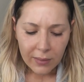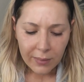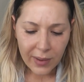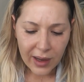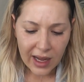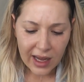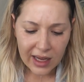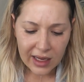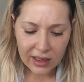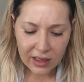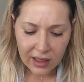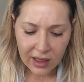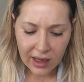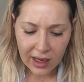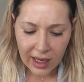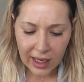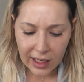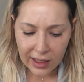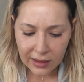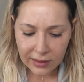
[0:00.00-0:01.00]
but
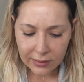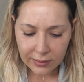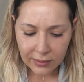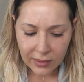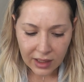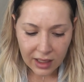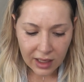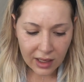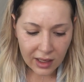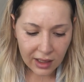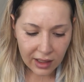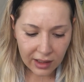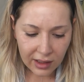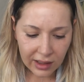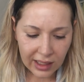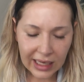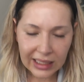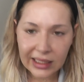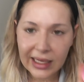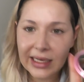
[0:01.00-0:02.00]
um,
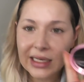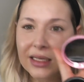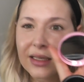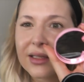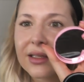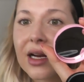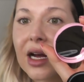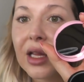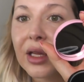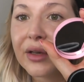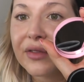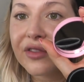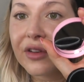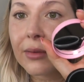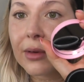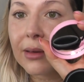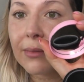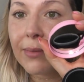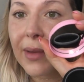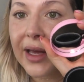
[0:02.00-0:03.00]
I like this color
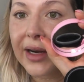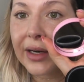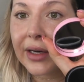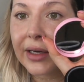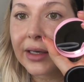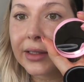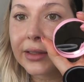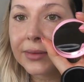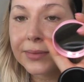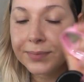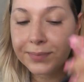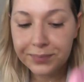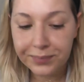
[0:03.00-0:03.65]
for me better.